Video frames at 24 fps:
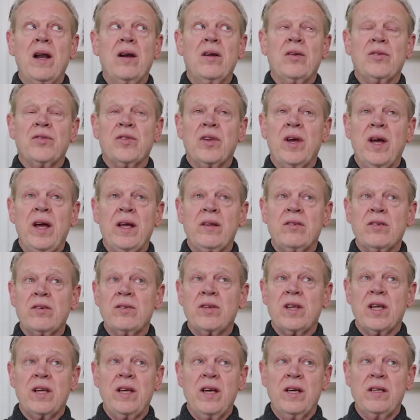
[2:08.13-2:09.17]
don't think
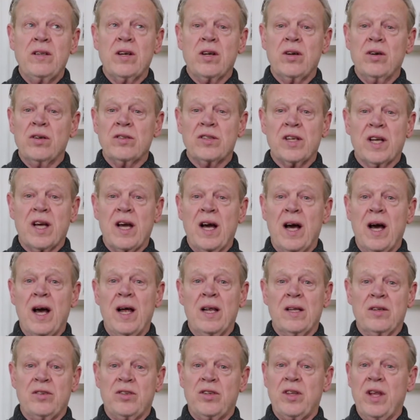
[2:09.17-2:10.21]
there's a kid that goes to
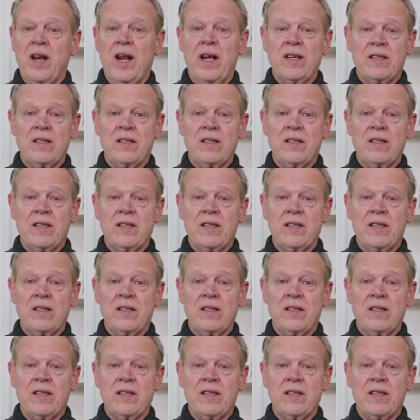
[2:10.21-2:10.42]
college that